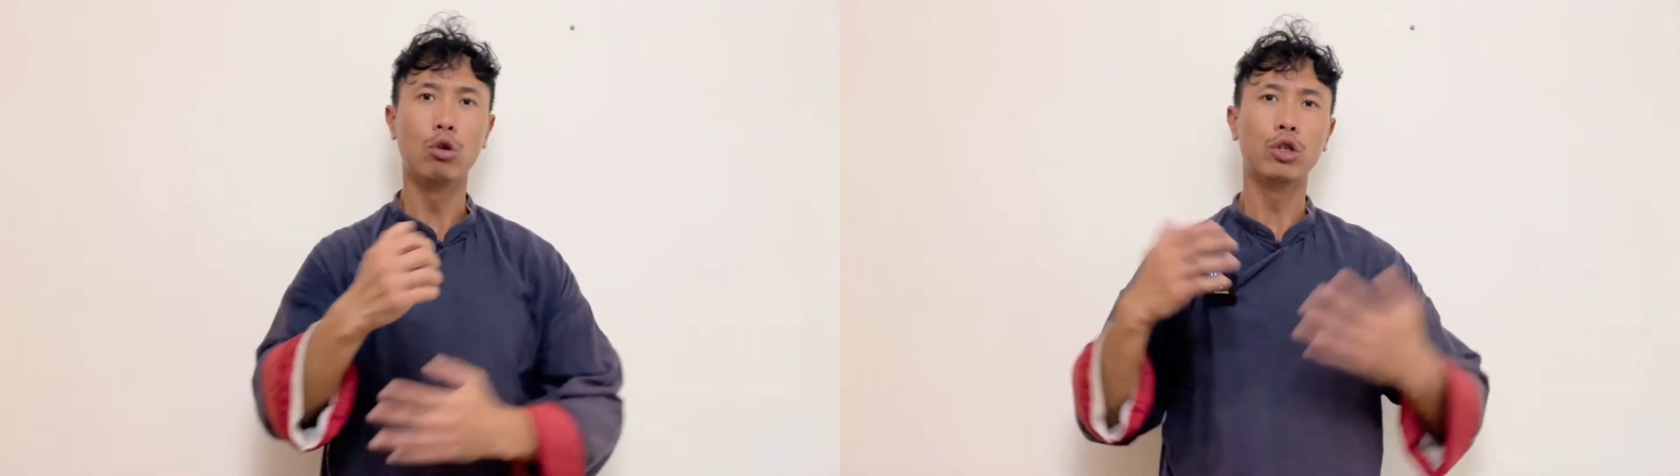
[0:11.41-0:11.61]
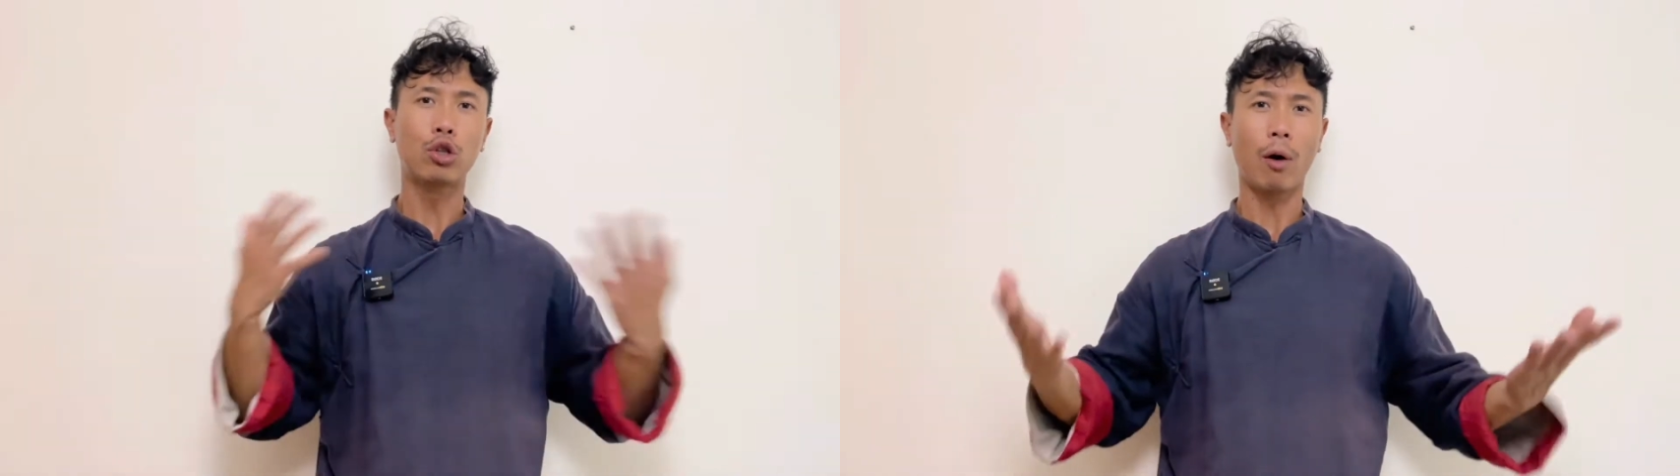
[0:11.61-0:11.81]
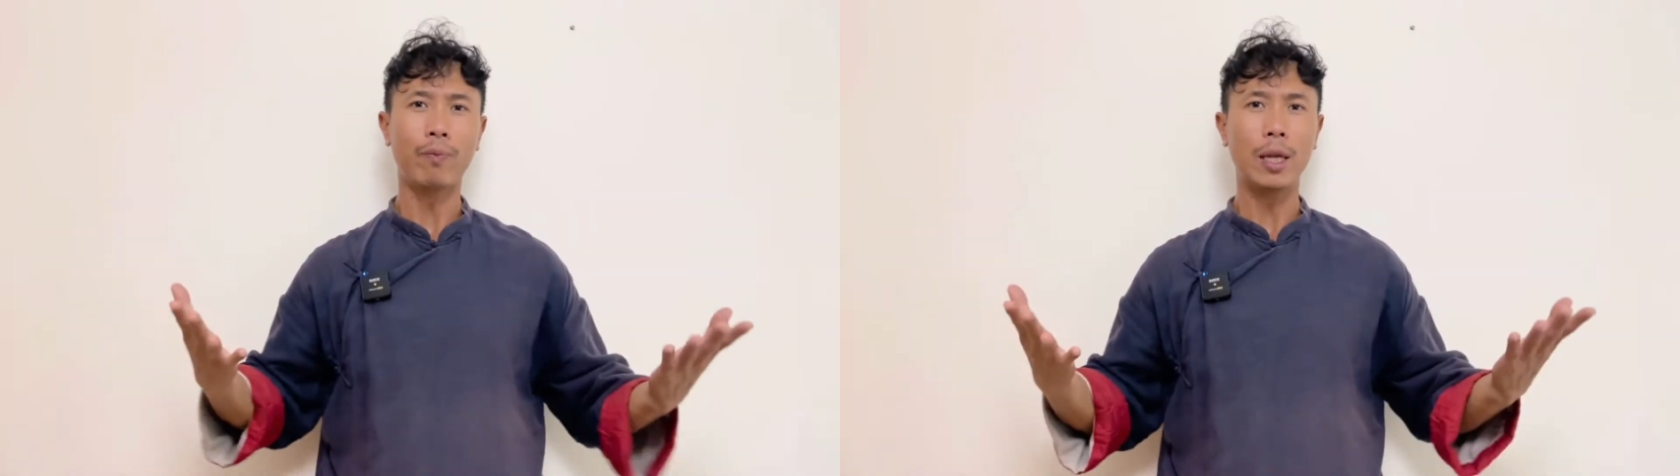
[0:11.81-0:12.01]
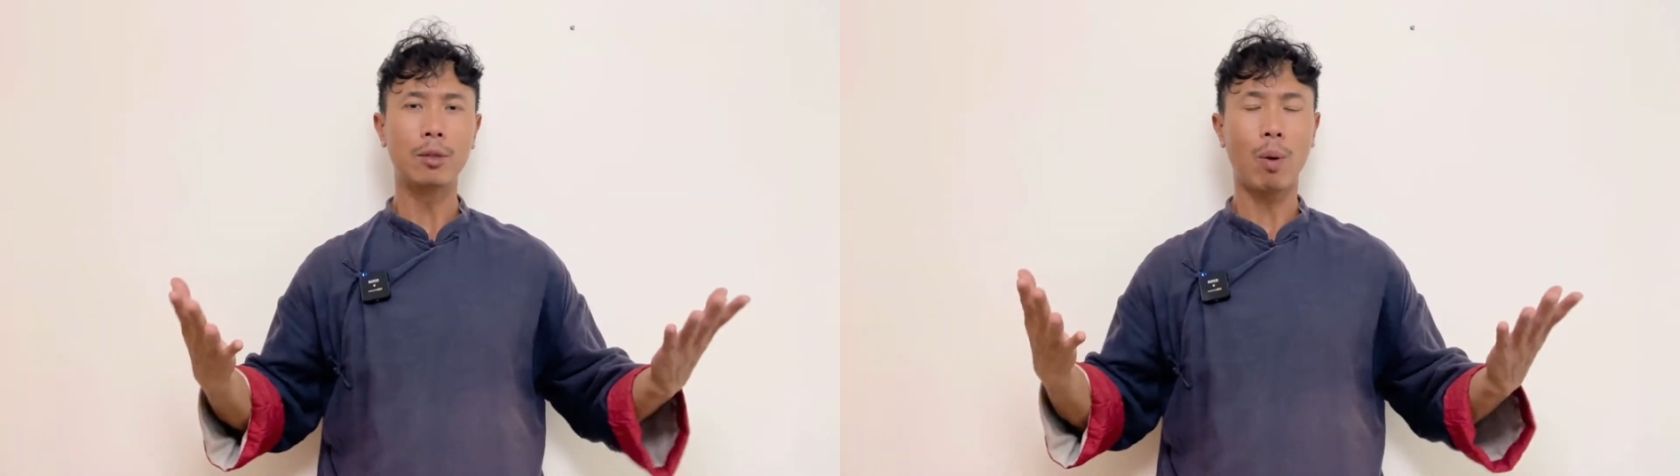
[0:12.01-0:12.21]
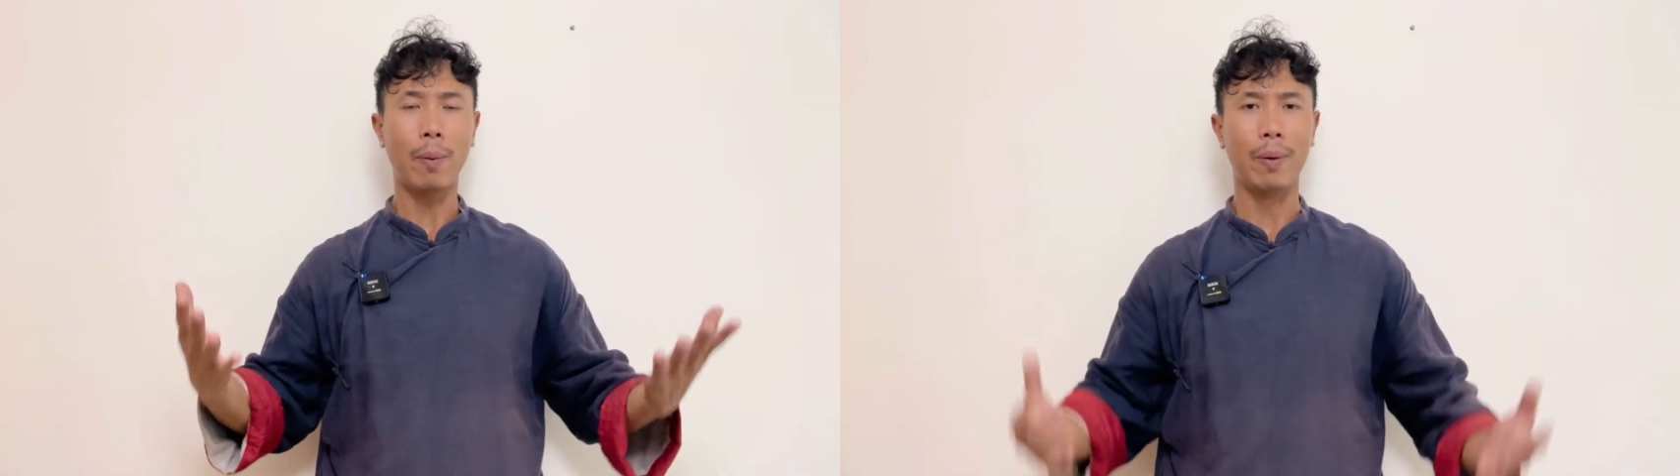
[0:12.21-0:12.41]
to solve
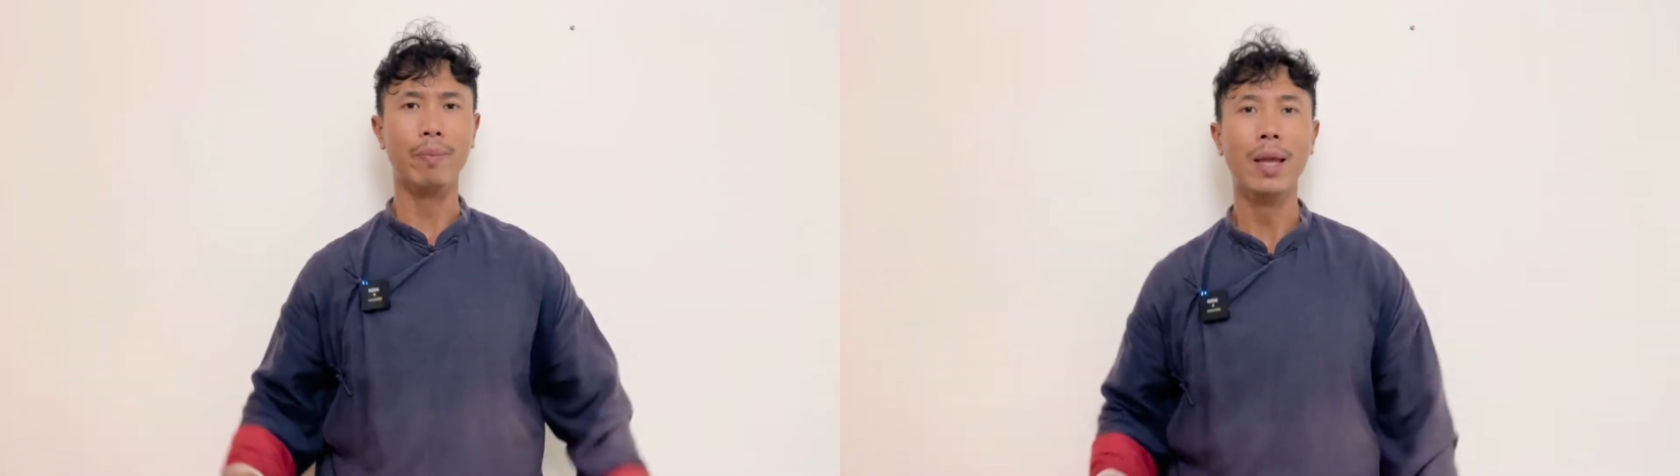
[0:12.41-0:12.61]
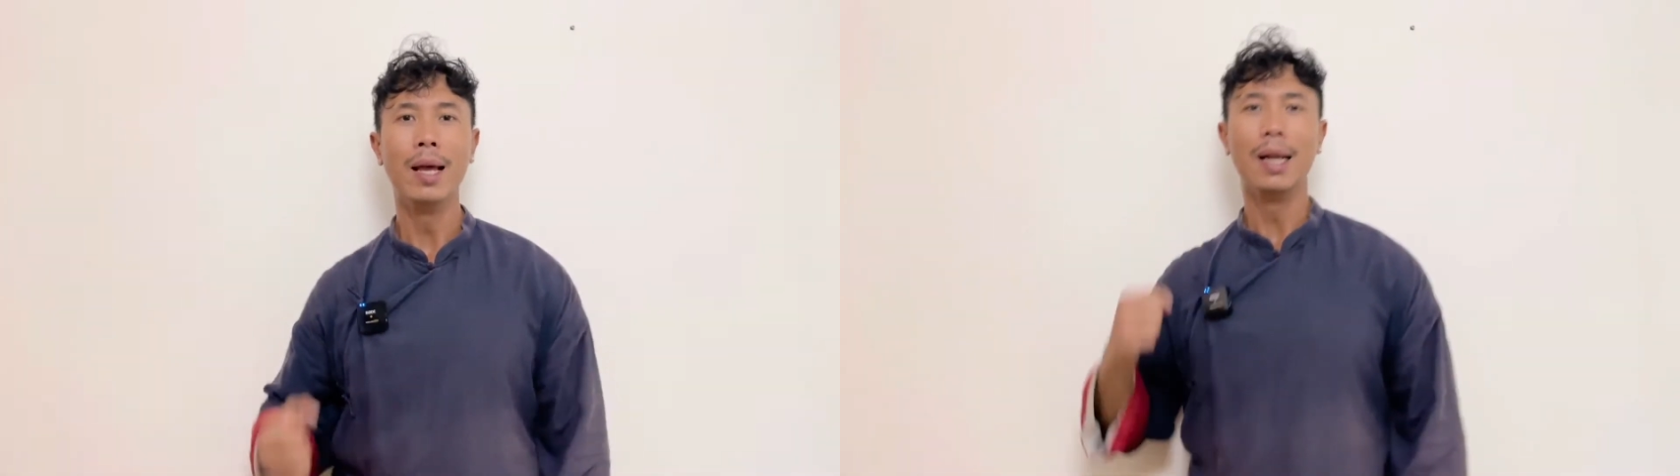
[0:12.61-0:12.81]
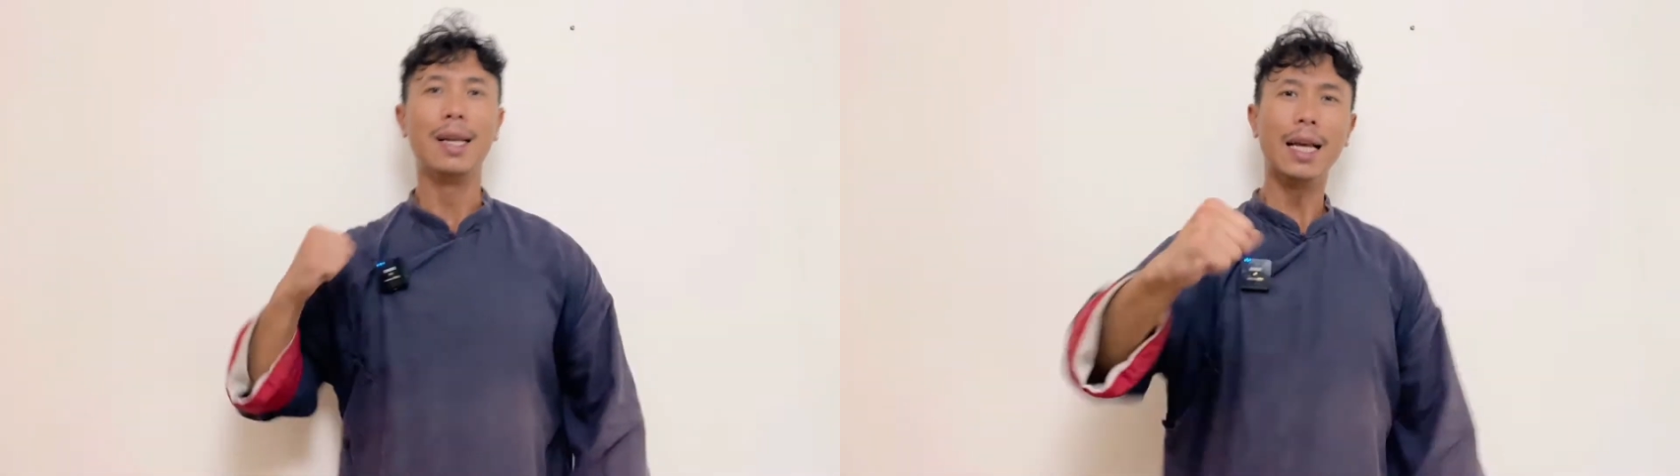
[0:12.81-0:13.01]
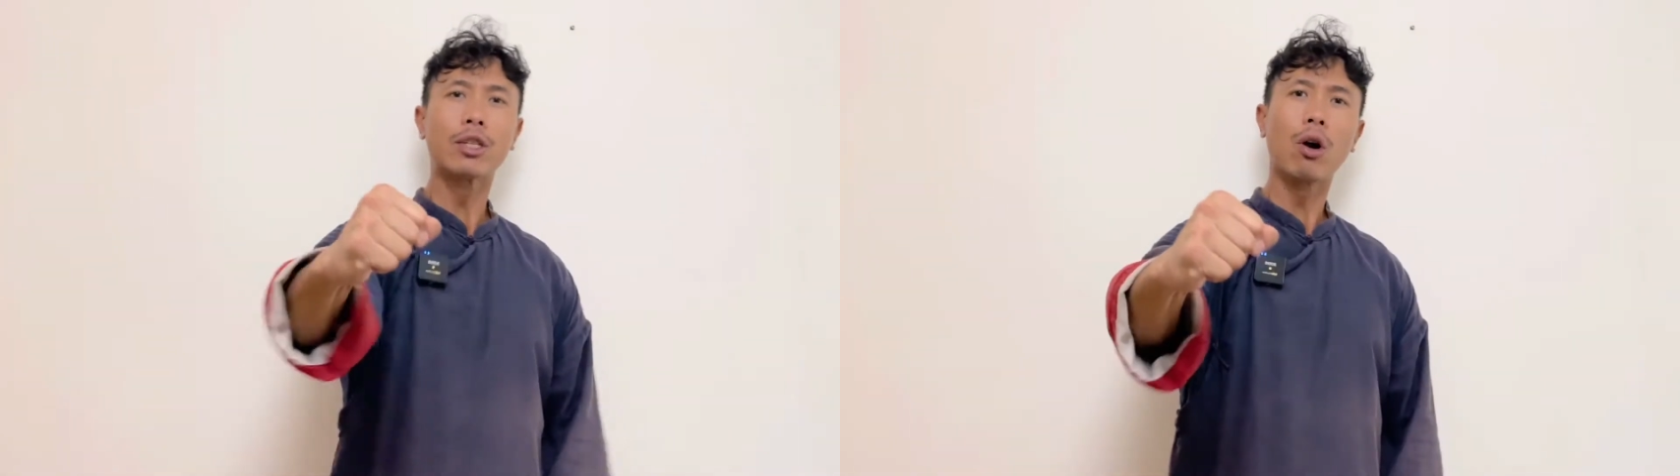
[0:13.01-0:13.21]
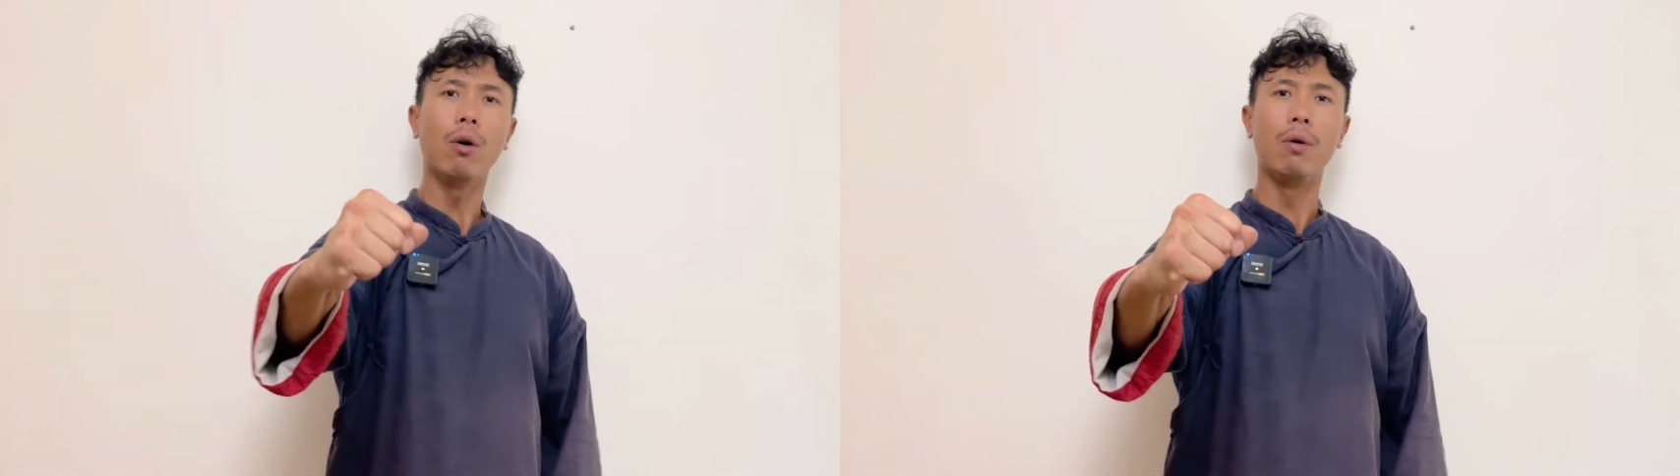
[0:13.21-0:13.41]
this problem.
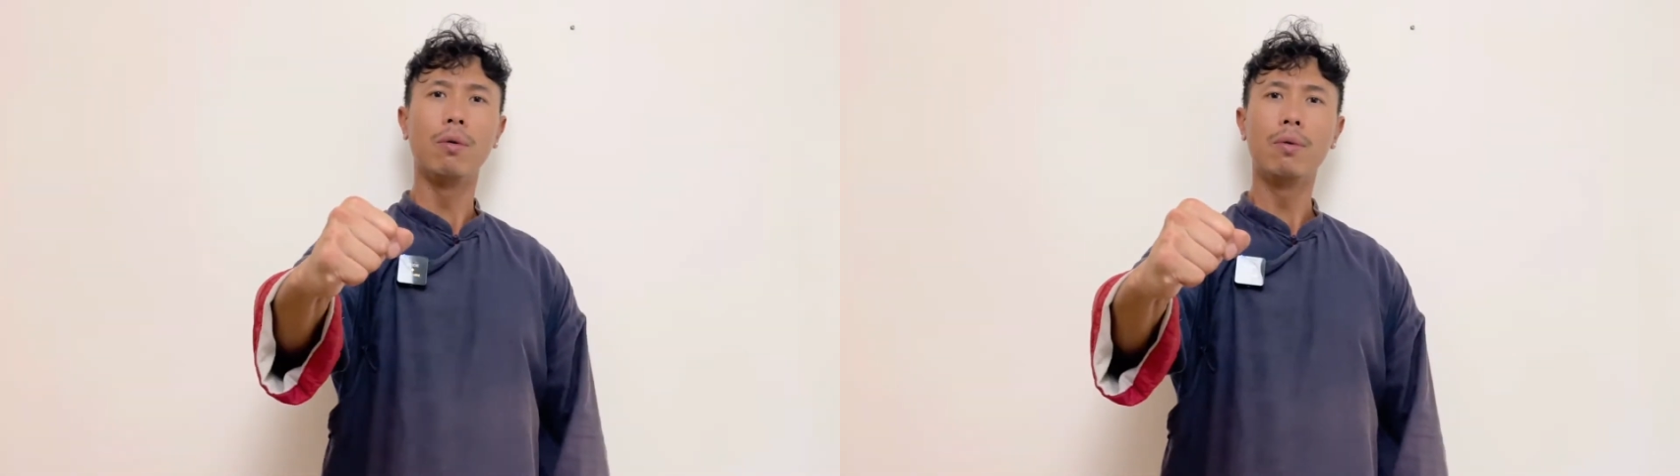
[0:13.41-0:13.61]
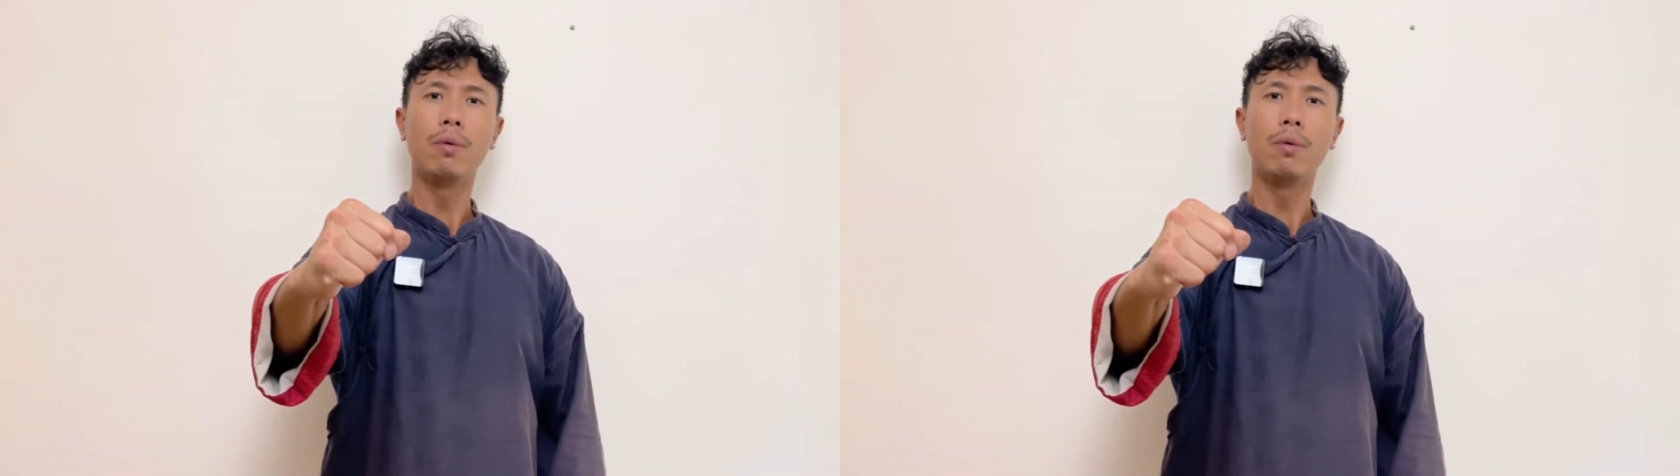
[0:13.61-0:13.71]
Let's go!